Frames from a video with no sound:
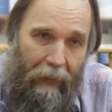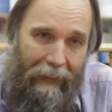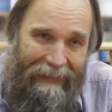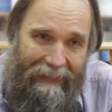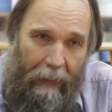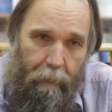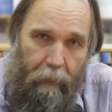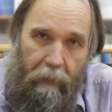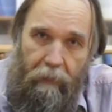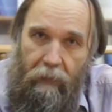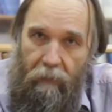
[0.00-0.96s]

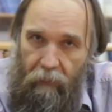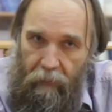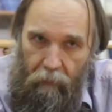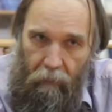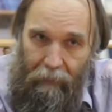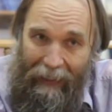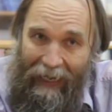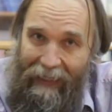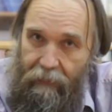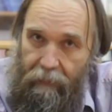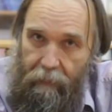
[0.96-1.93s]
sub-individual
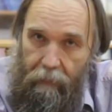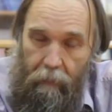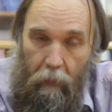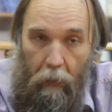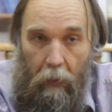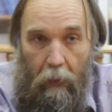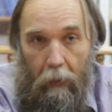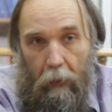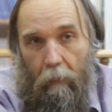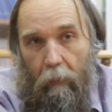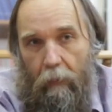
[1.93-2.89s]
entity,
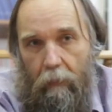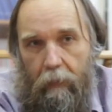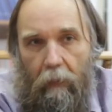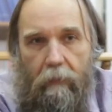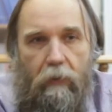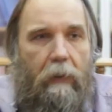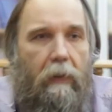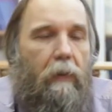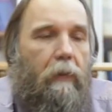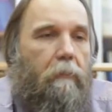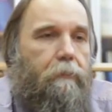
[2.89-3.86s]
we could
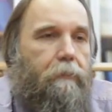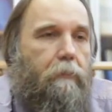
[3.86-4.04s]
logically